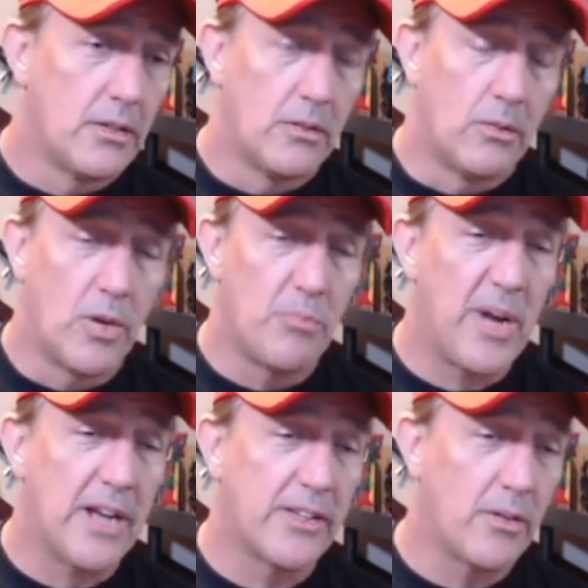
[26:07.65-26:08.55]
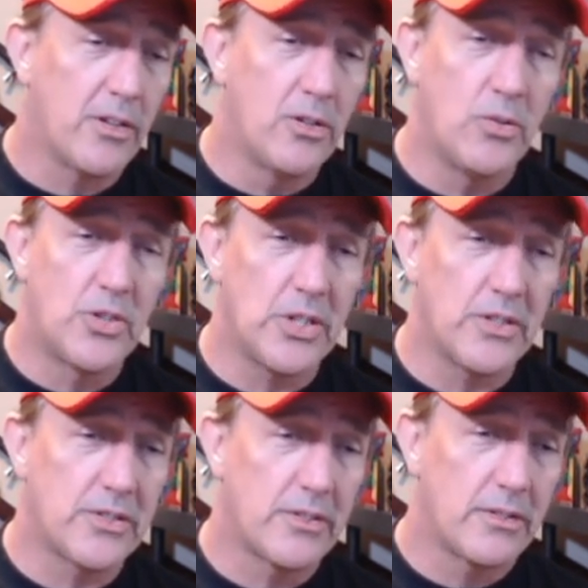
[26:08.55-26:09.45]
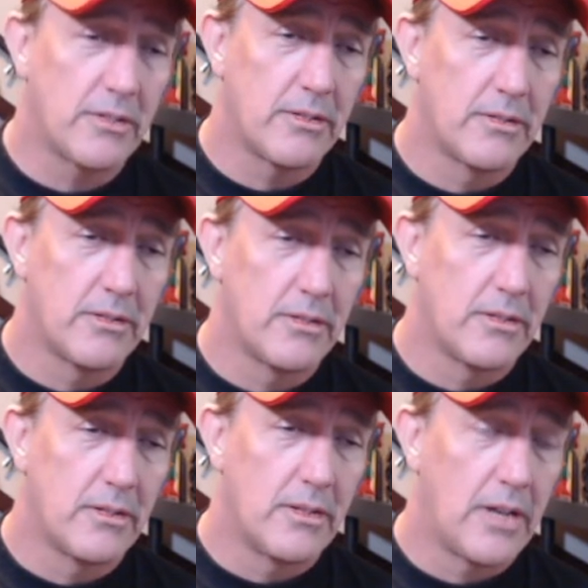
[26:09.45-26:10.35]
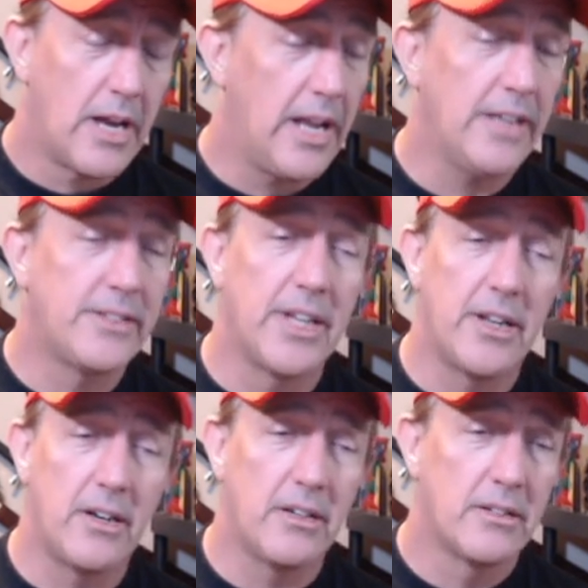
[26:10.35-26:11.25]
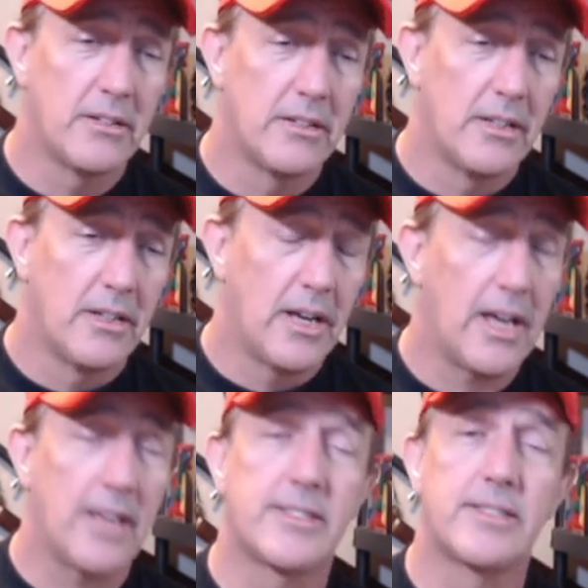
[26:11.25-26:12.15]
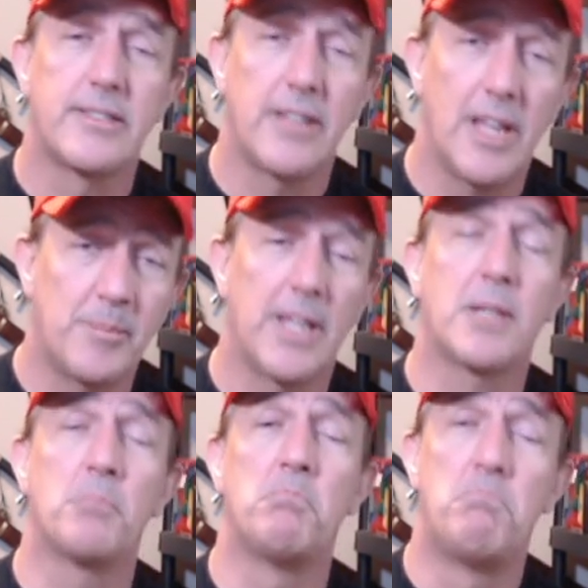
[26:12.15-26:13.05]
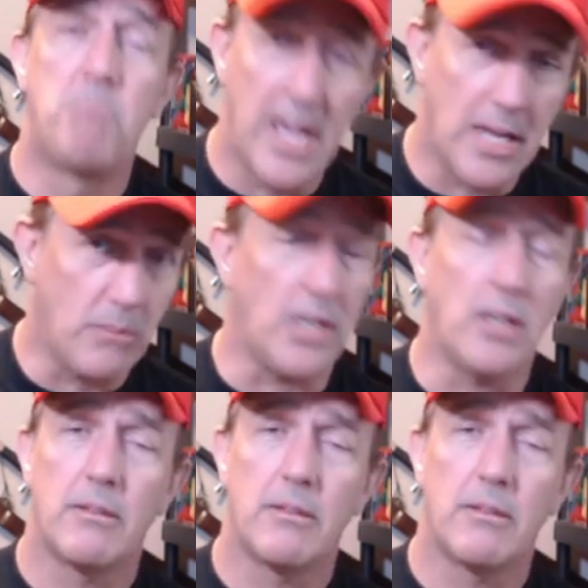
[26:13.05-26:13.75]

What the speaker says: went back to our hooches. I ate dinner, and I slept like a baby.